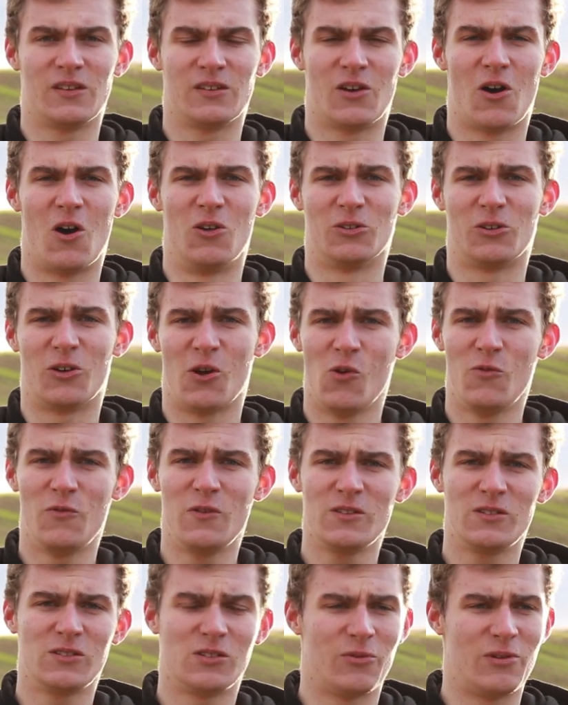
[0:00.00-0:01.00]
gotten
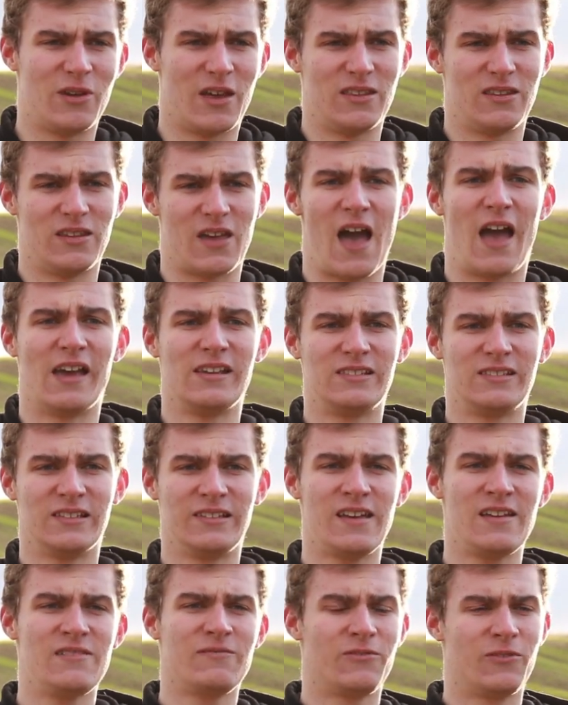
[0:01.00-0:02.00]
COVID, so we had to
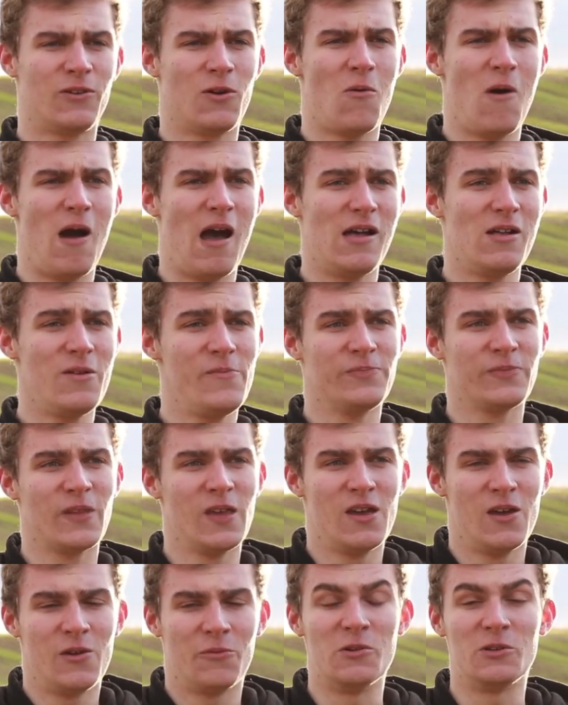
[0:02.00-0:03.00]
isolate for a while,
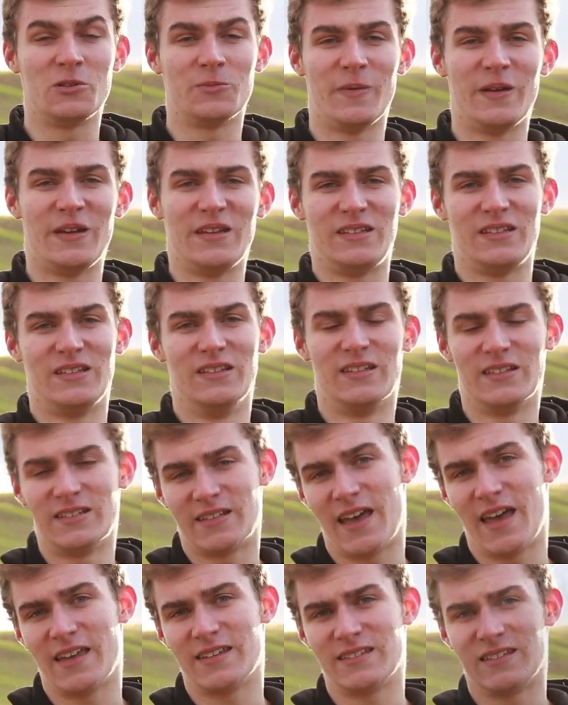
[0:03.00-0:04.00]
which made the
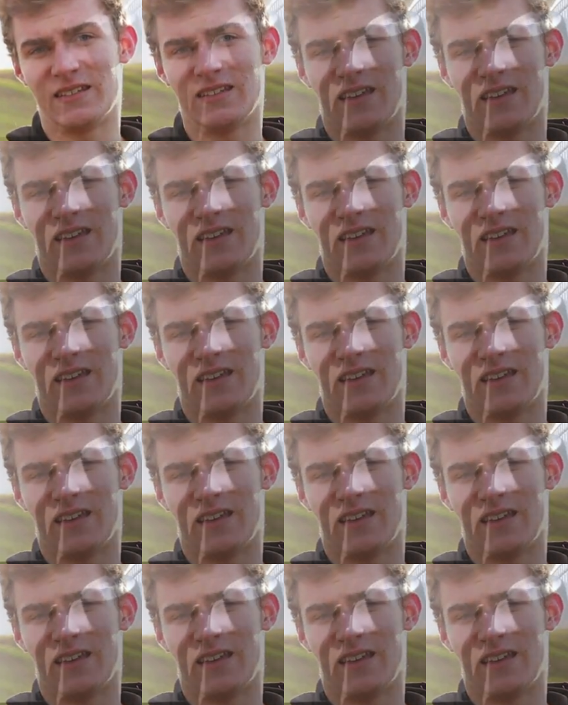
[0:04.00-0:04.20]
task